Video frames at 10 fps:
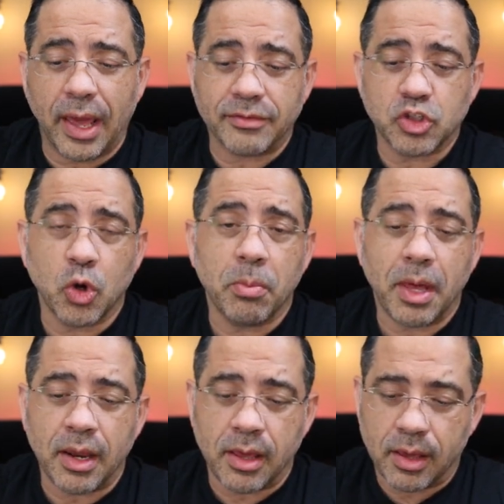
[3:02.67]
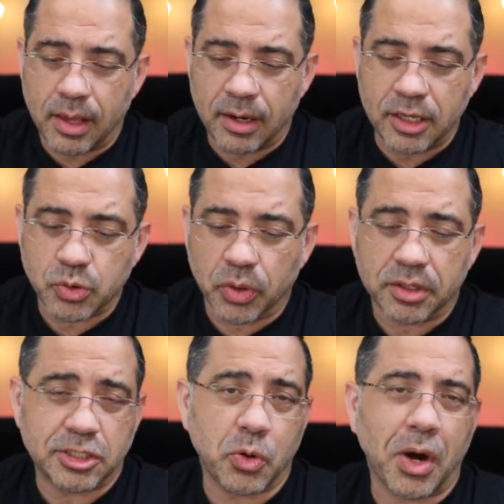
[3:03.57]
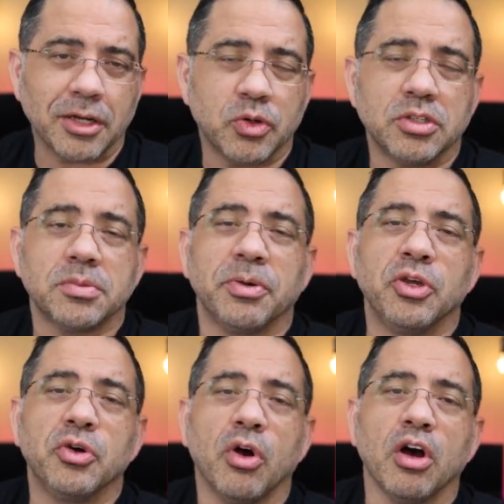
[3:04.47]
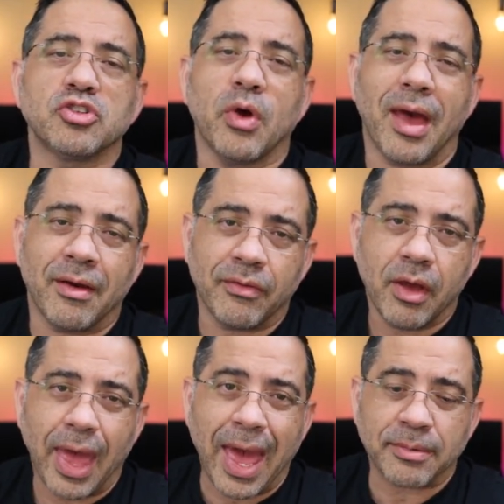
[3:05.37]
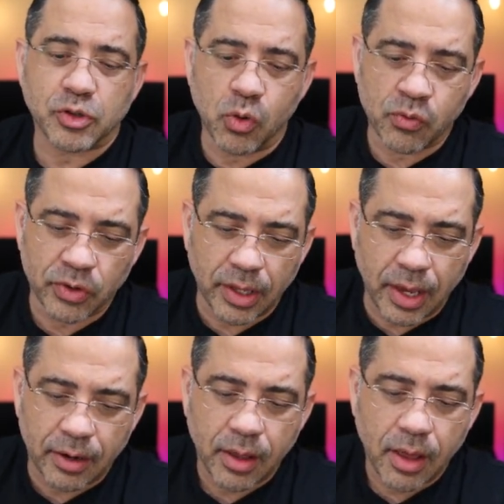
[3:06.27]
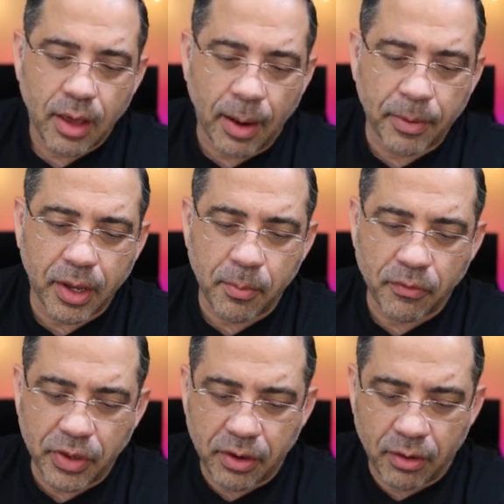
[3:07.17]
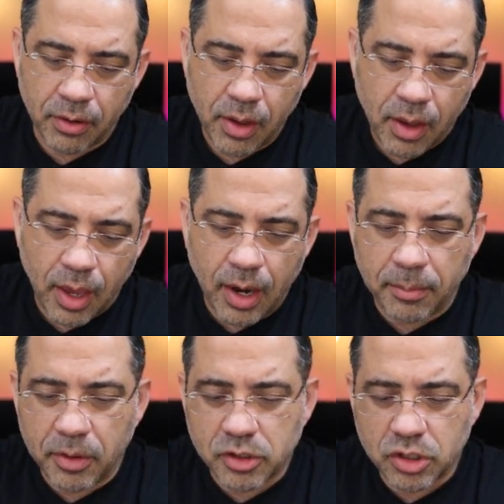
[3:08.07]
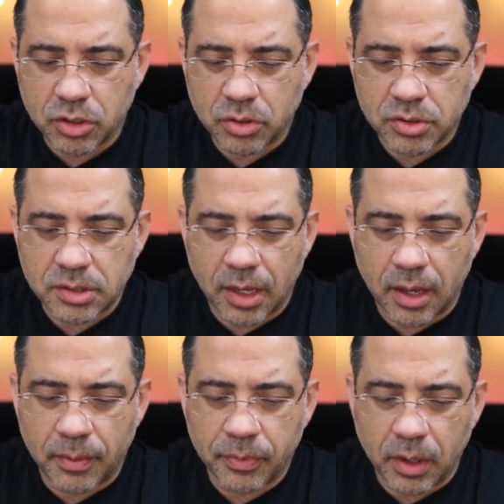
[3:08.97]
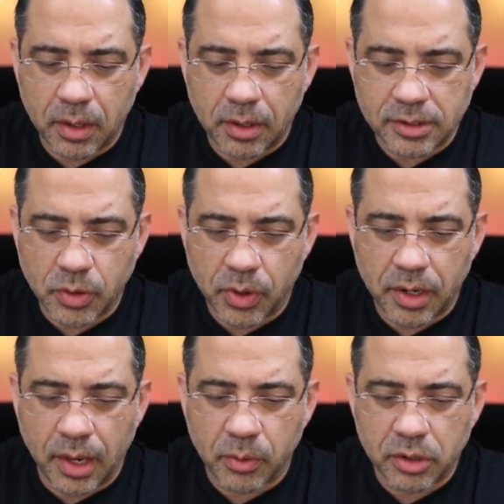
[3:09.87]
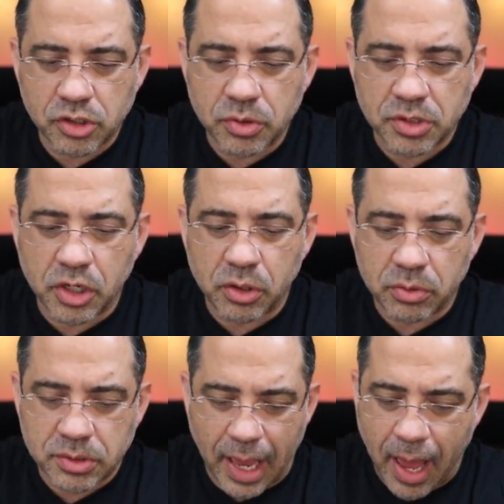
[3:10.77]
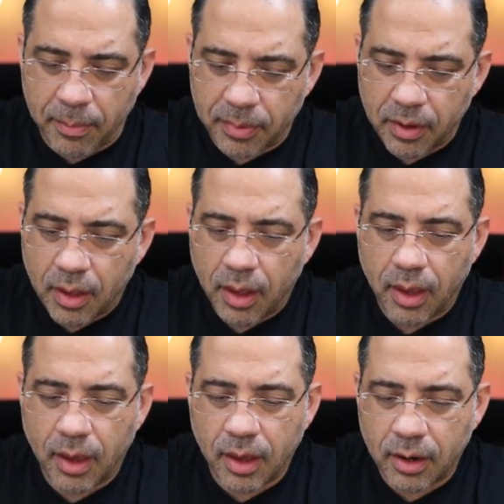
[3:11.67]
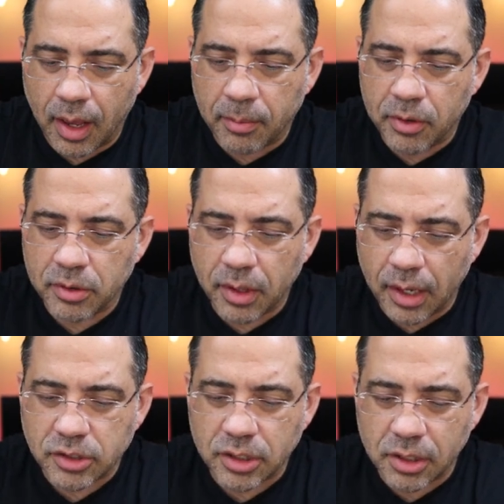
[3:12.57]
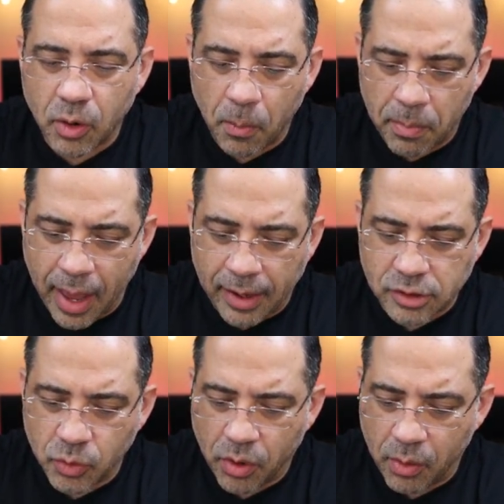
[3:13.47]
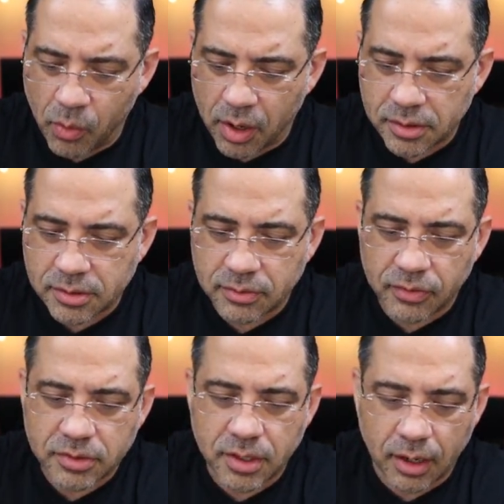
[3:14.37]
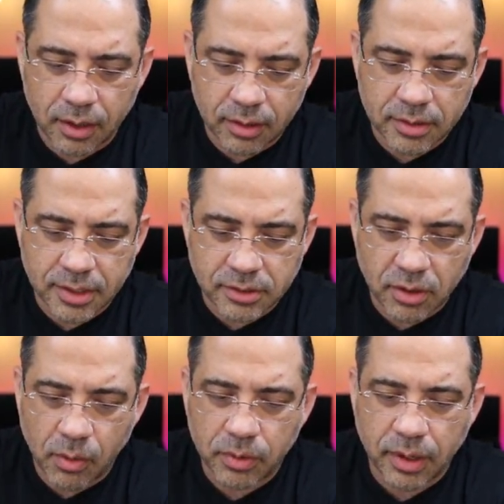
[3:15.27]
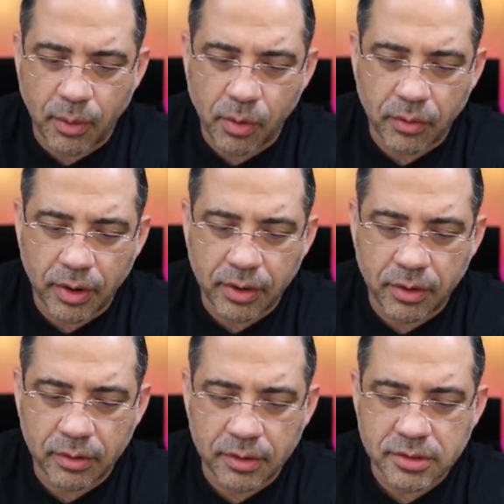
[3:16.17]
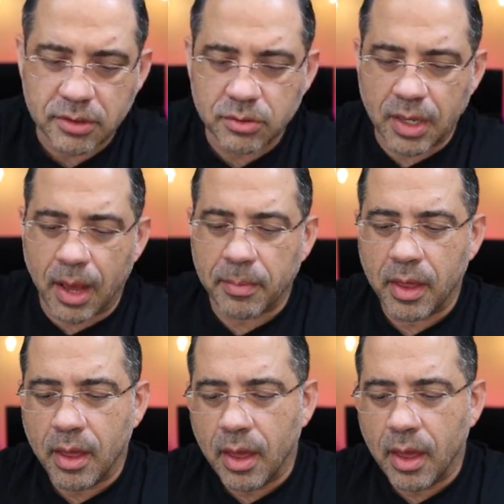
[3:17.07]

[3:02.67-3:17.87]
have so many in each one of these quadrants, but you could also have apps overlaid. I'm gonna come over here and I'm gonna choose, um, let's go in and we're gonna choose a news app. And I'm going to actually go back to where I was for a second because I saw one that I want right here, this news app.